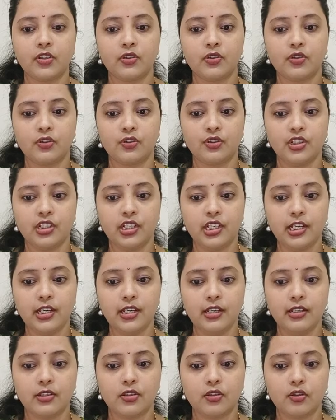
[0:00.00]
So G
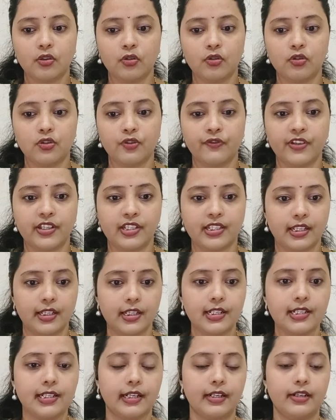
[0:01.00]
is also facing
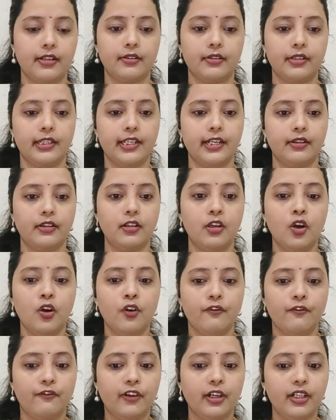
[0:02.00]
the center. Then
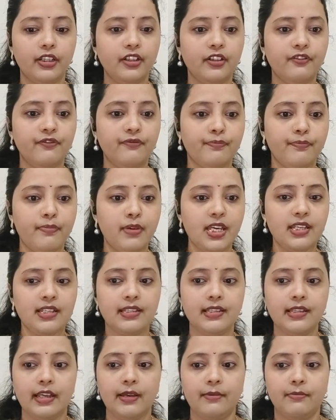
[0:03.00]
one of
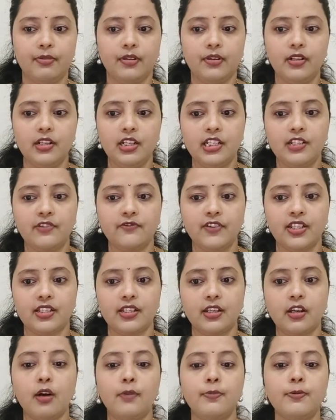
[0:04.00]
B's neighbor is
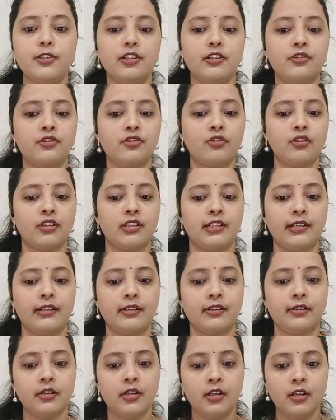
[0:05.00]
facing opposite to the
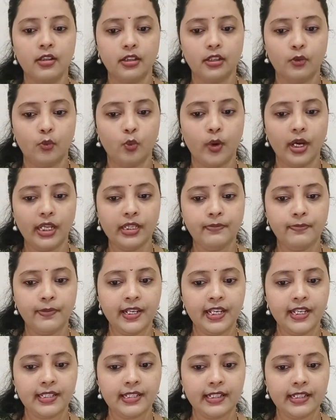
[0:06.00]
center. Now one
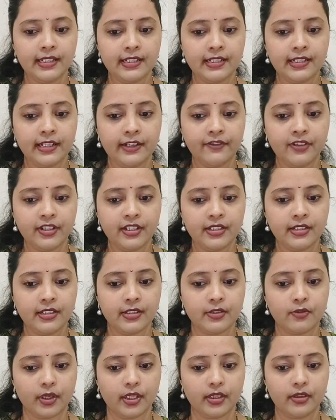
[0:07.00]
place that is left is
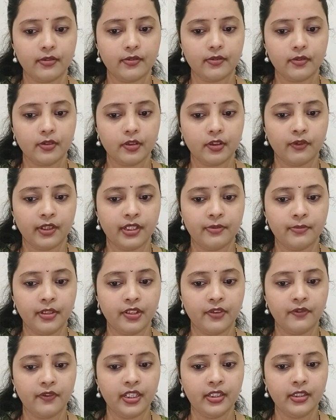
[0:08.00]
this one, the one
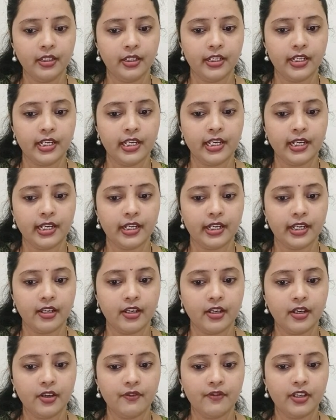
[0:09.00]
between D and
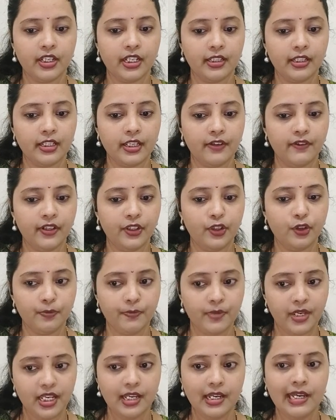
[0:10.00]
E. We can give it to
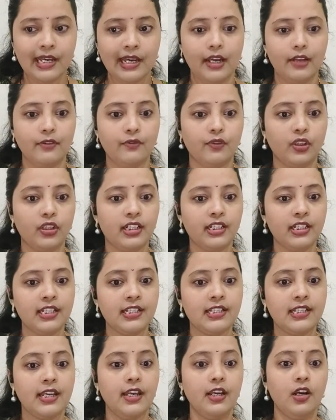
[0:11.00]
B and what are they
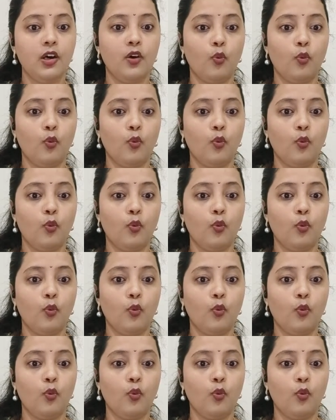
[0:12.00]
saying?